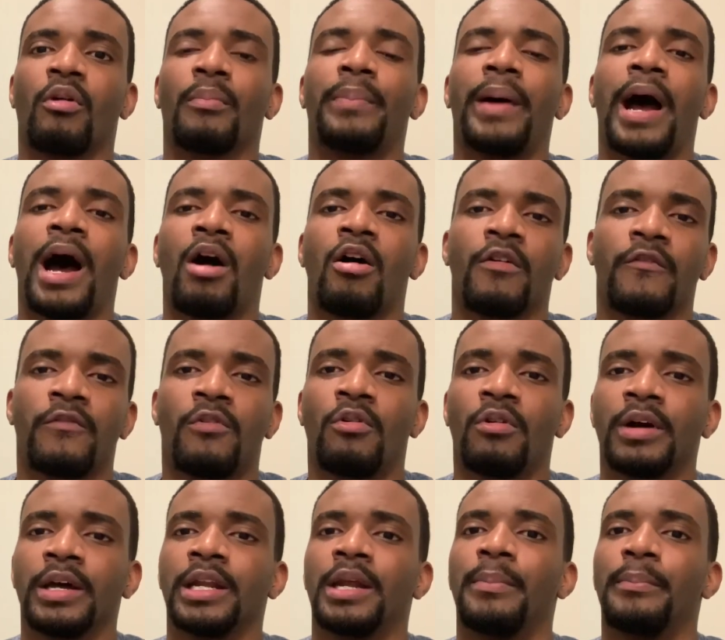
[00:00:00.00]
powerful
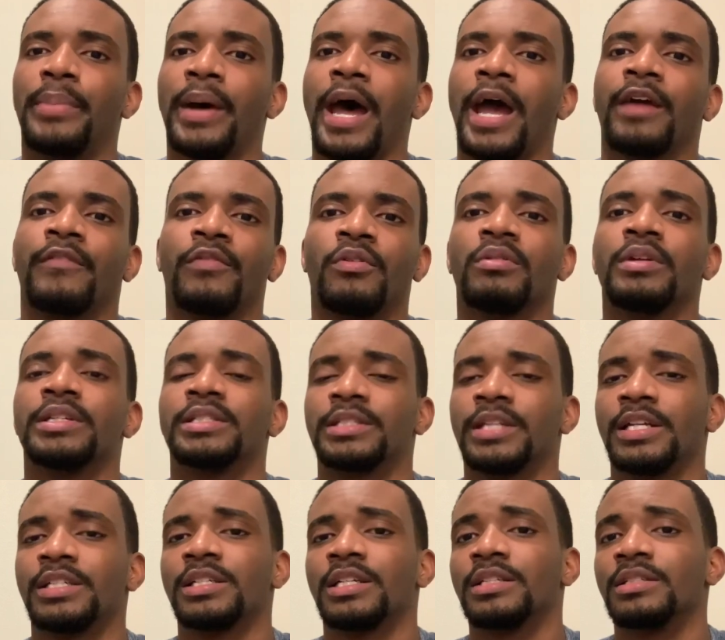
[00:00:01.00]
and impactful
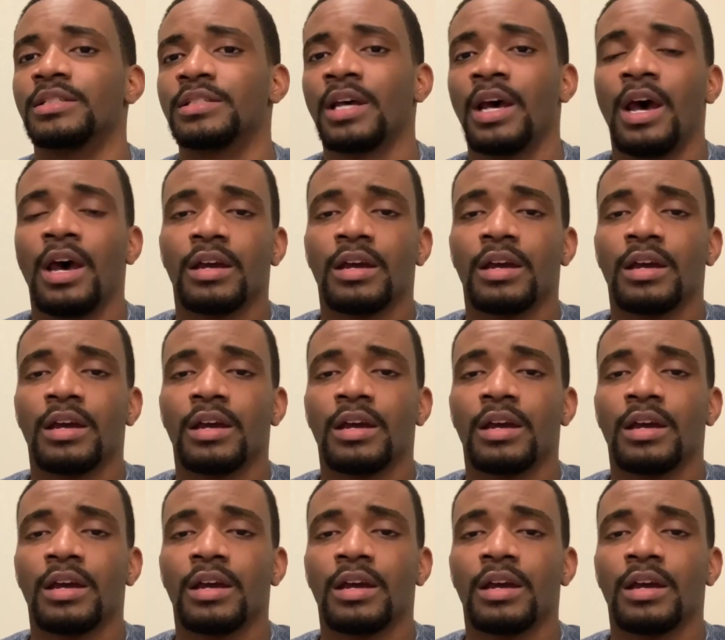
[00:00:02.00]
decisions